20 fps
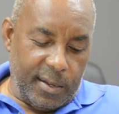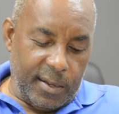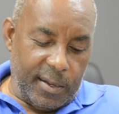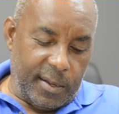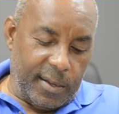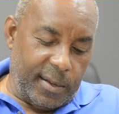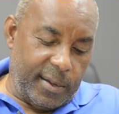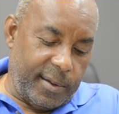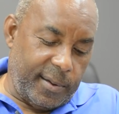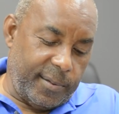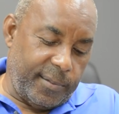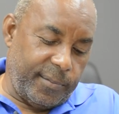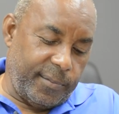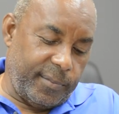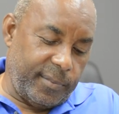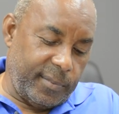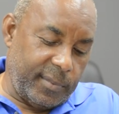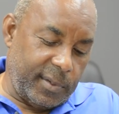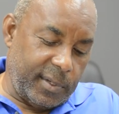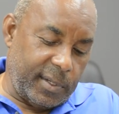
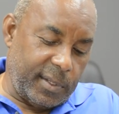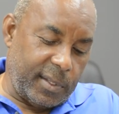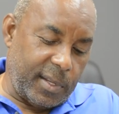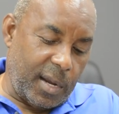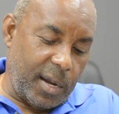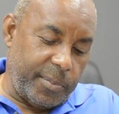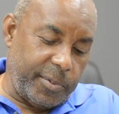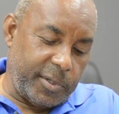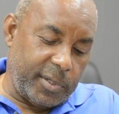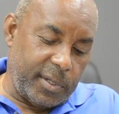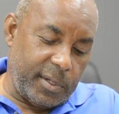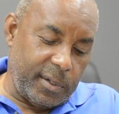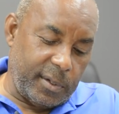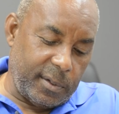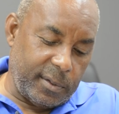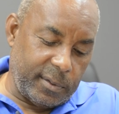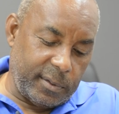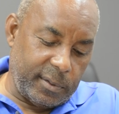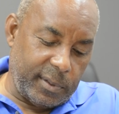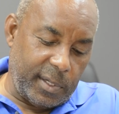um, uh,
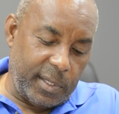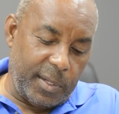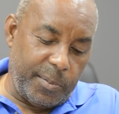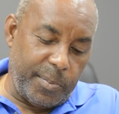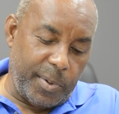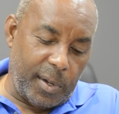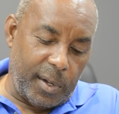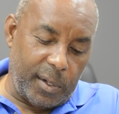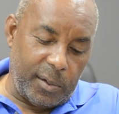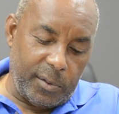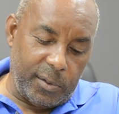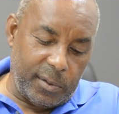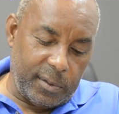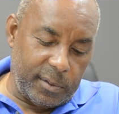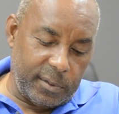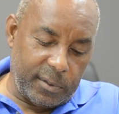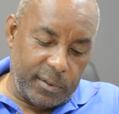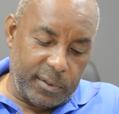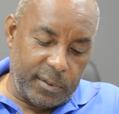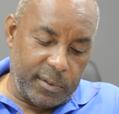Derbyshire, Eddie Barlow,
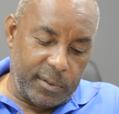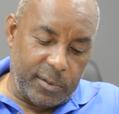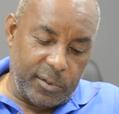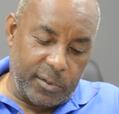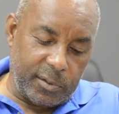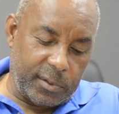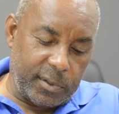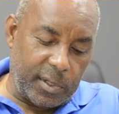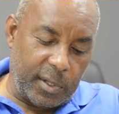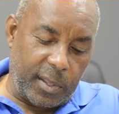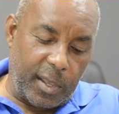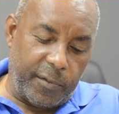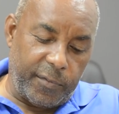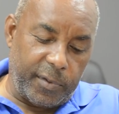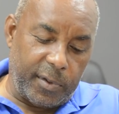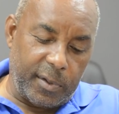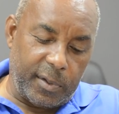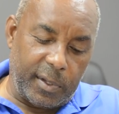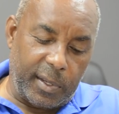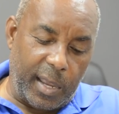South
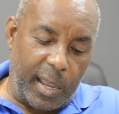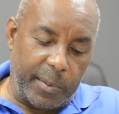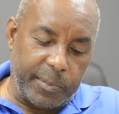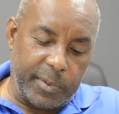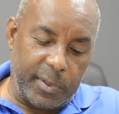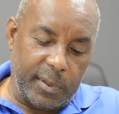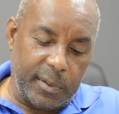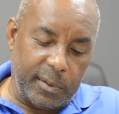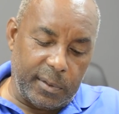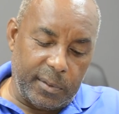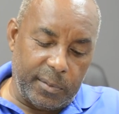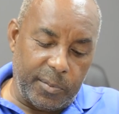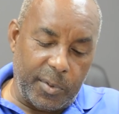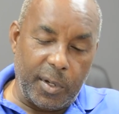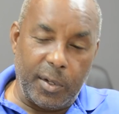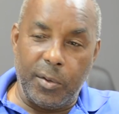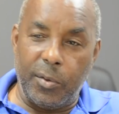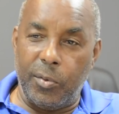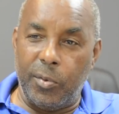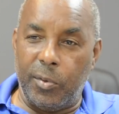African captain,
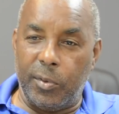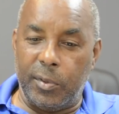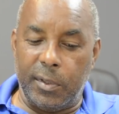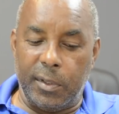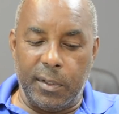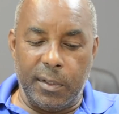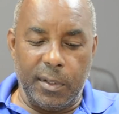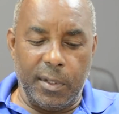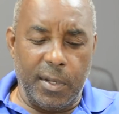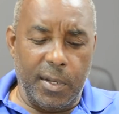Michael Holding.